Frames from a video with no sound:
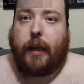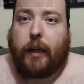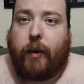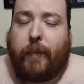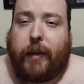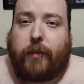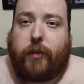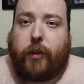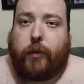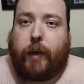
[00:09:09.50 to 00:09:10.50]
going back
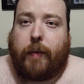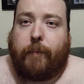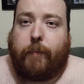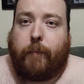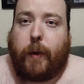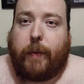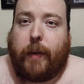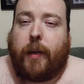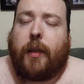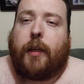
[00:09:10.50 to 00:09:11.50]
to where we
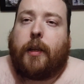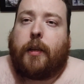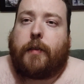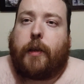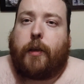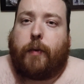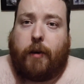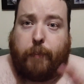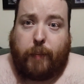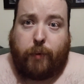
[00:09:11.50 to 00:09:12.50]
are. So
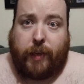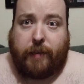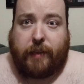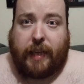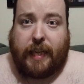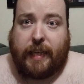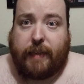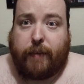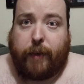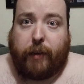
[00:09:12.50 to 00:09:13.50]
Half-Blood Prince,
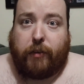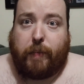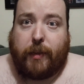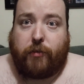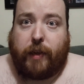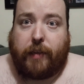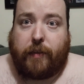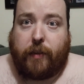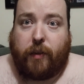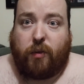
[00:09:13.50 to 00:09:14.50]
he's found out to be a
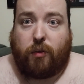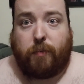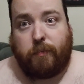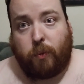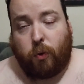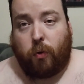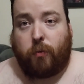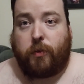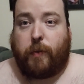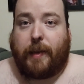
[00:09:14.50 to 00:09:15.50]
traitor,
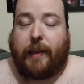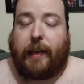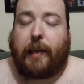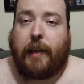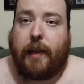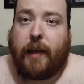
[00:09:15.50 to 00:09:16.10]
or so we think.